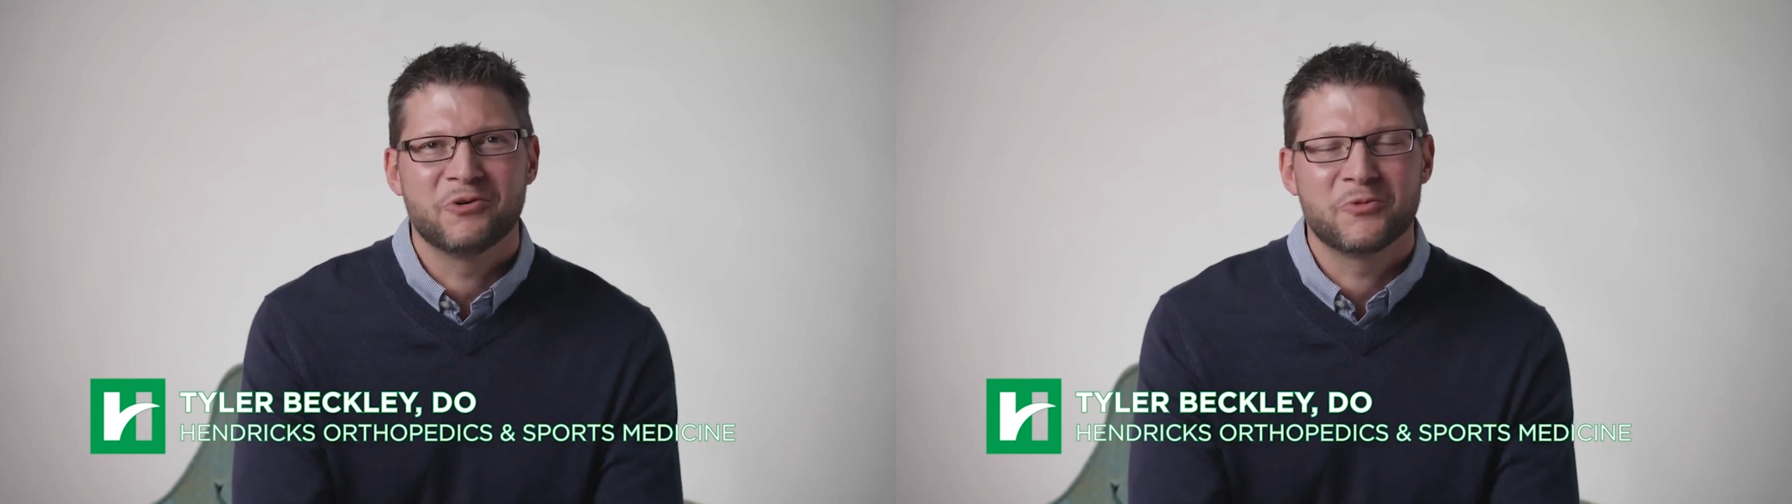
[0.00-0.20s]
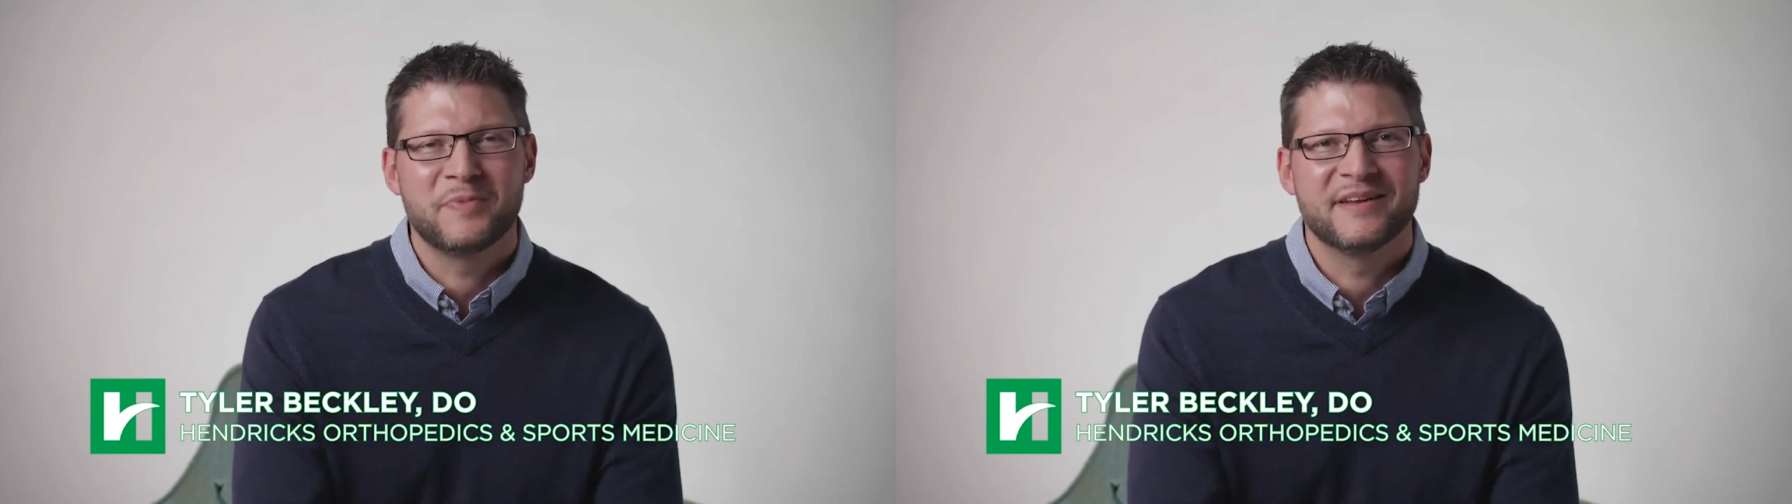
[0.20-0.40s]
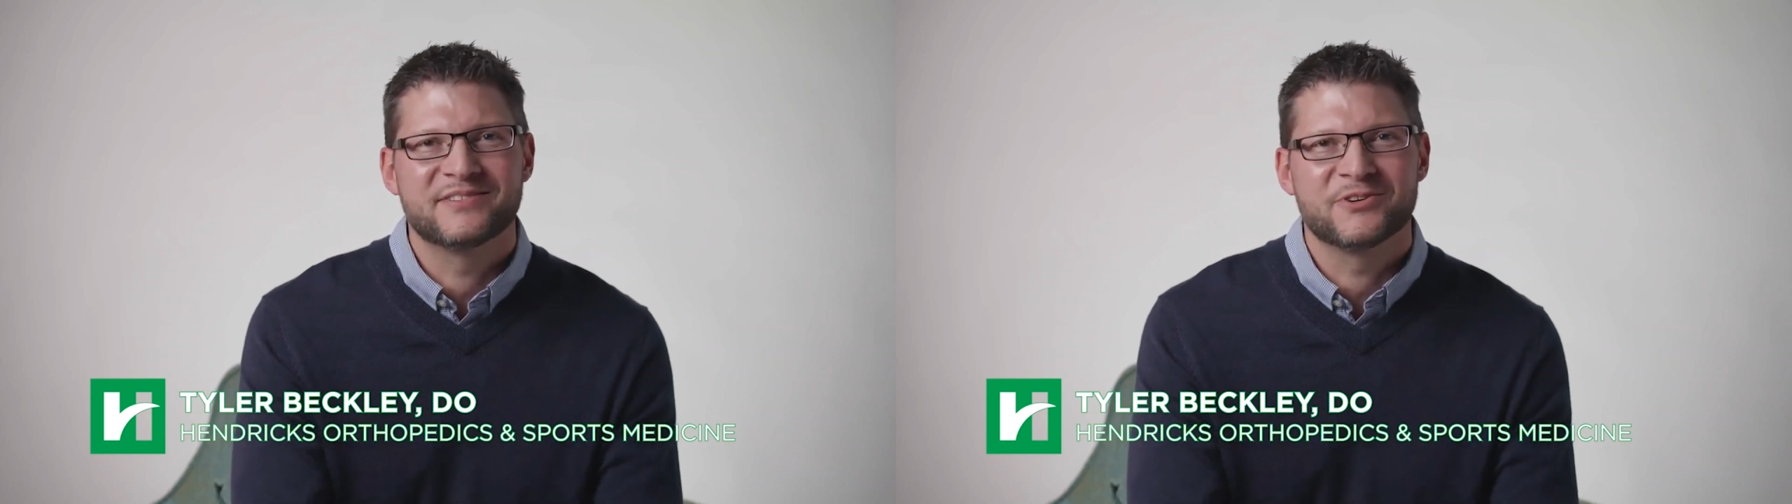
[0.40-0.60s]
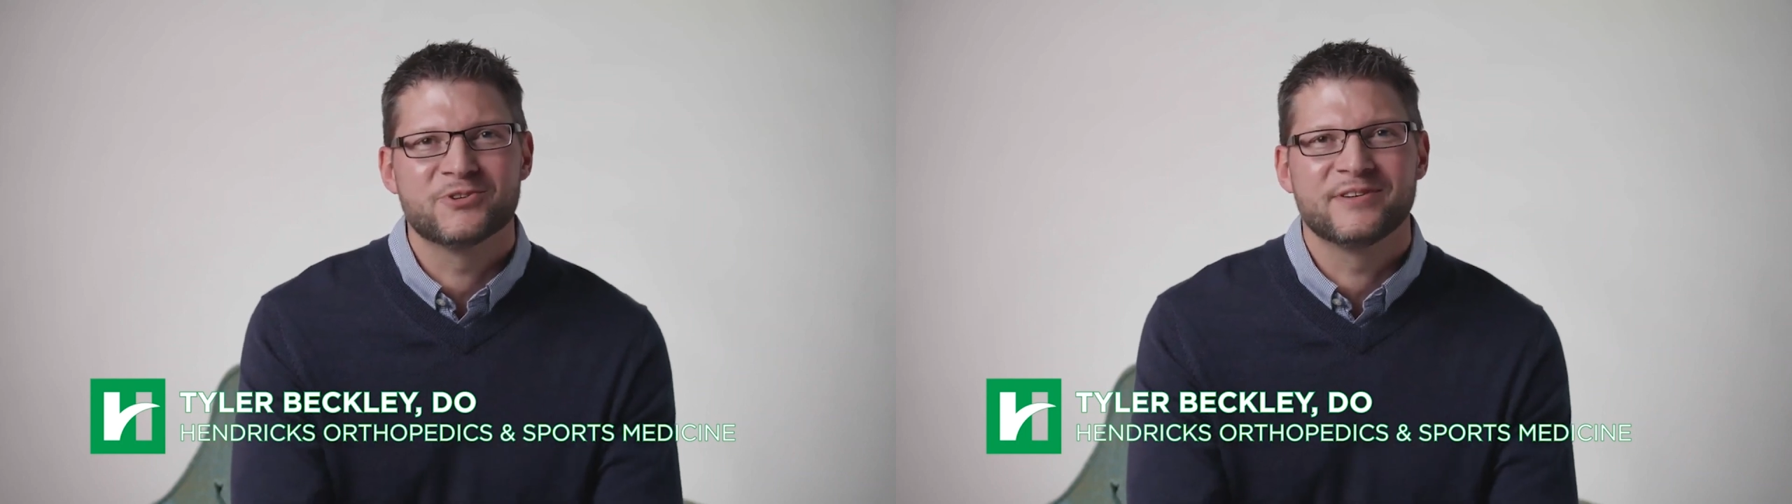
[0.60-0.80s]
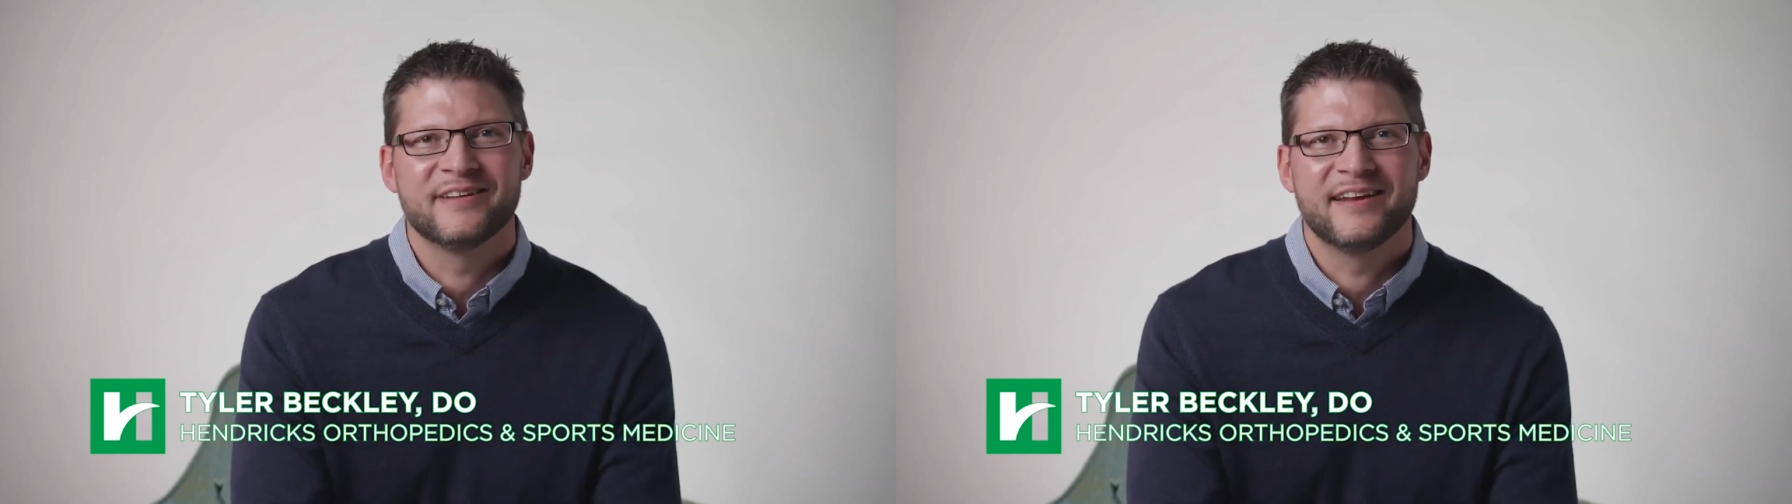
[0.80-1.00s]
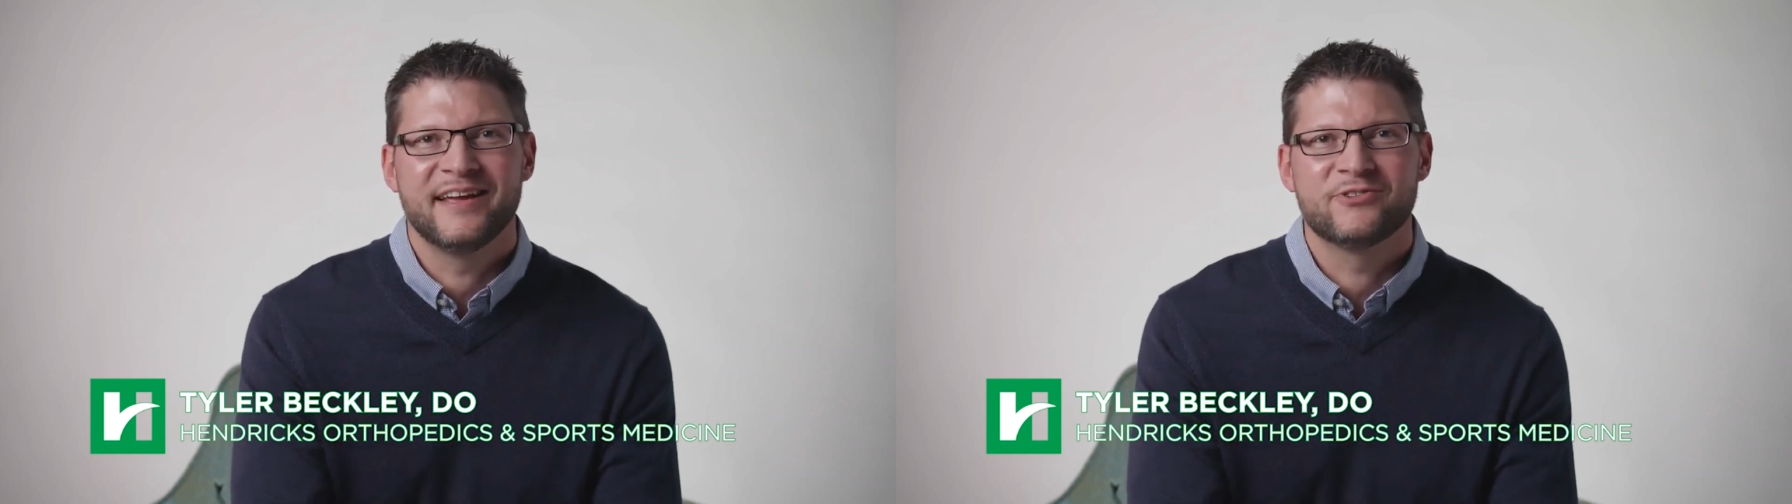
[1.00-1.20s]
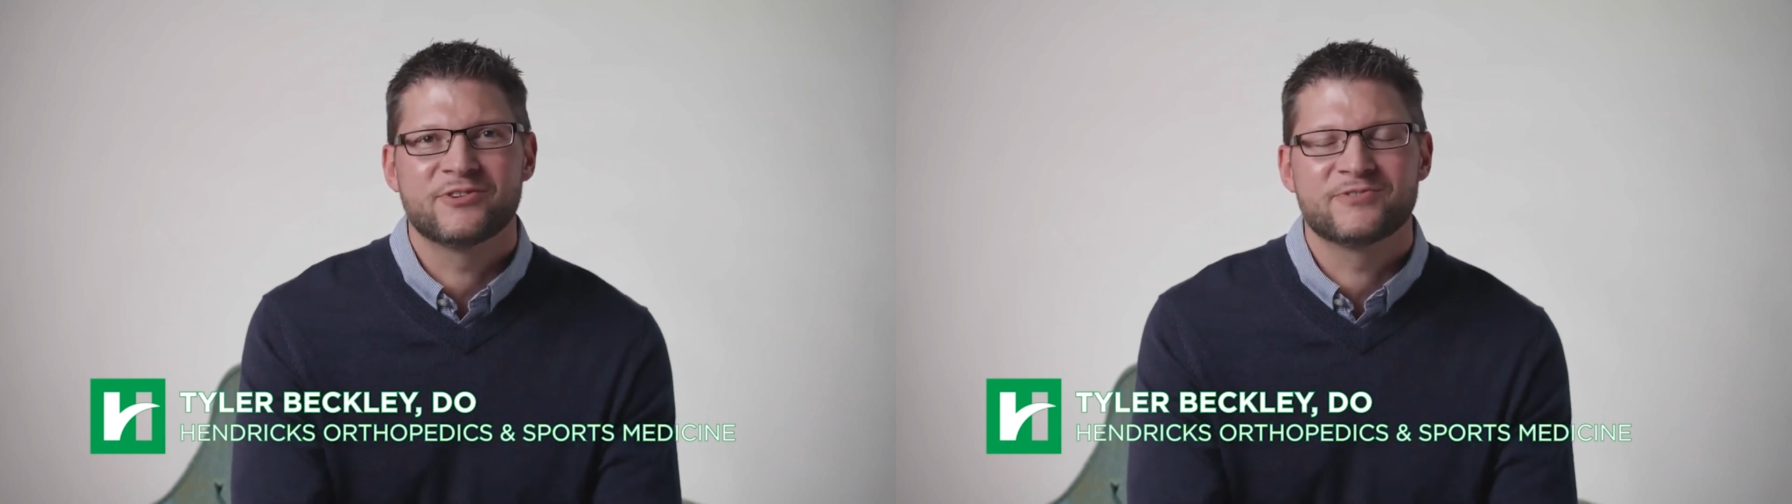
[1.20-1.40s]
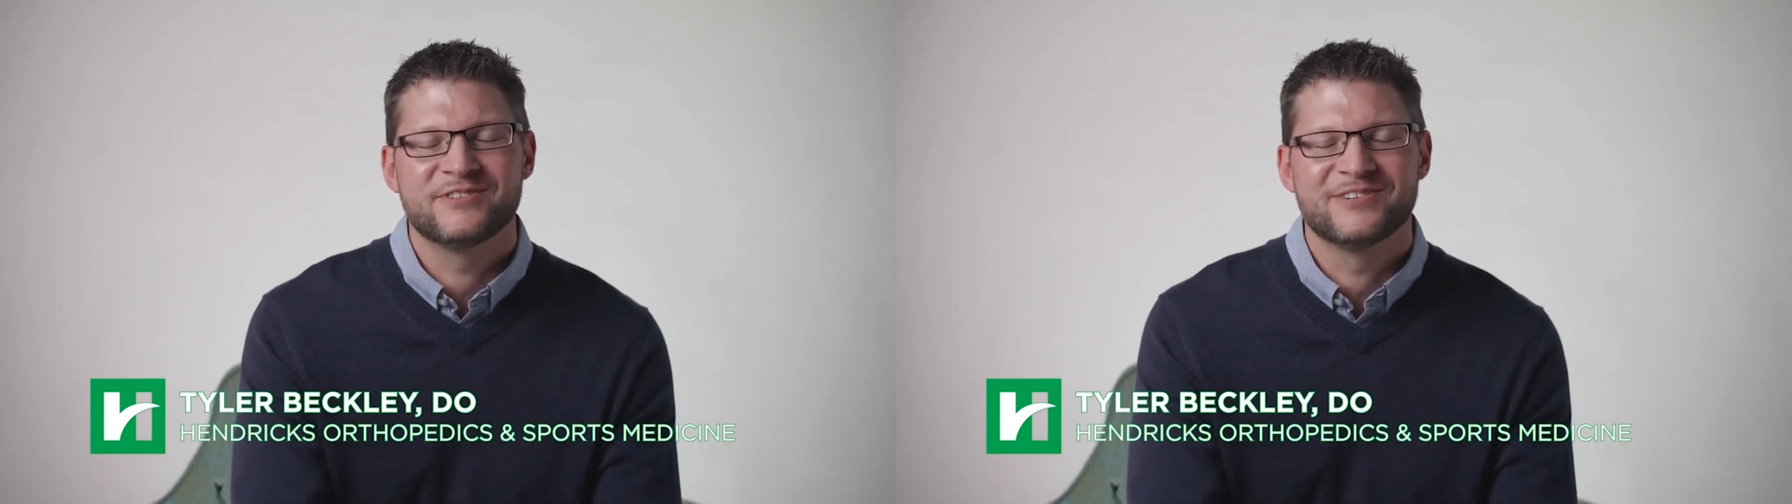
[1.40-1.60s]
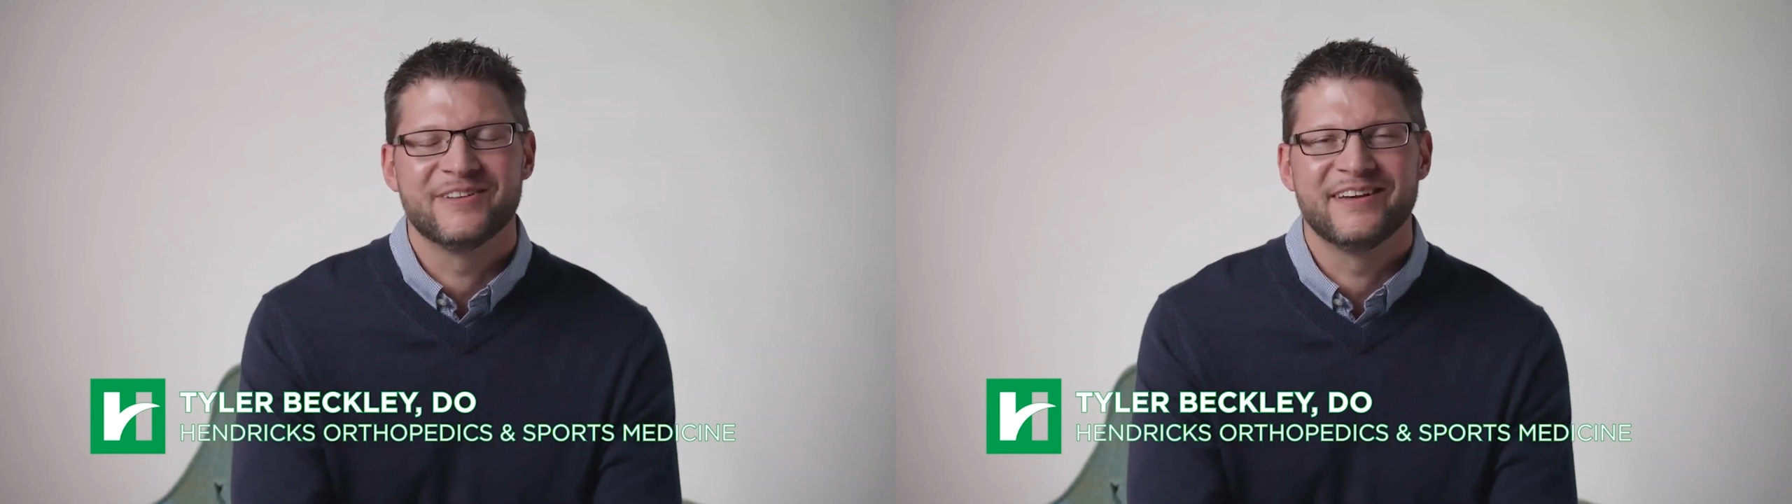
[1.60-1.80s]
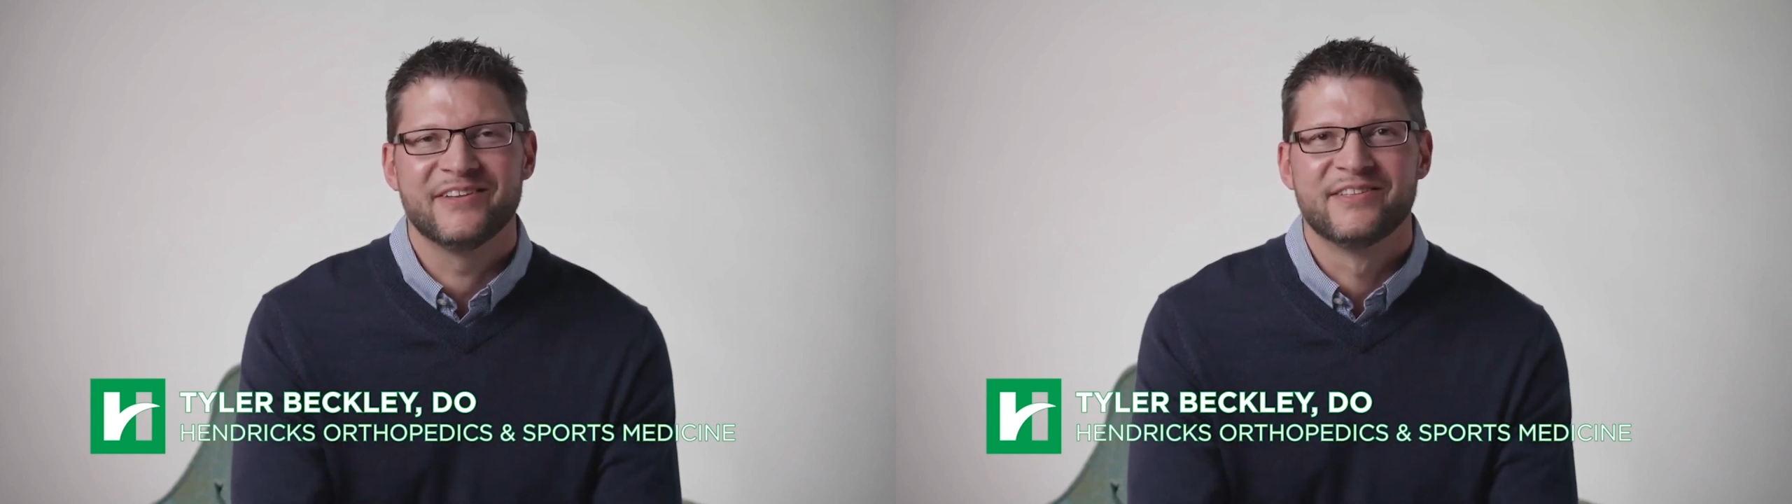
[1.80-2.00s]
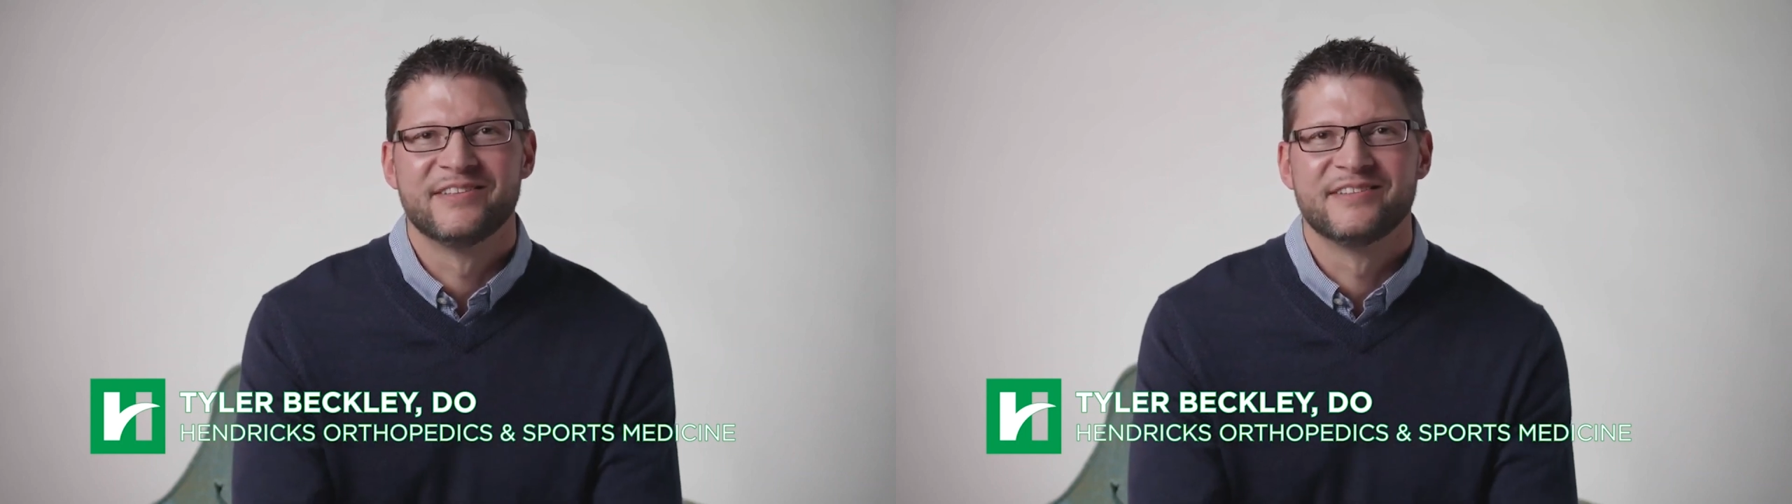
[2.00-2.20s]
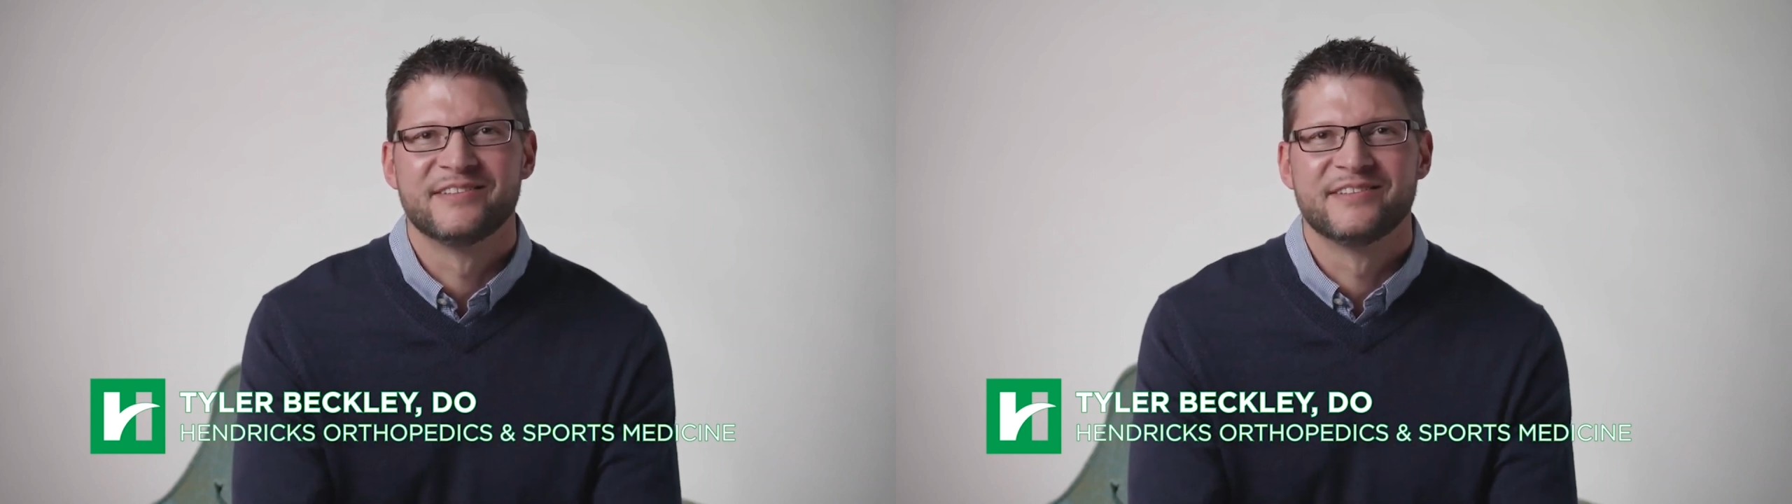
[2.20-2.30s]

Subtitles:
orthopedic surgeon at Hendricks Regional Health.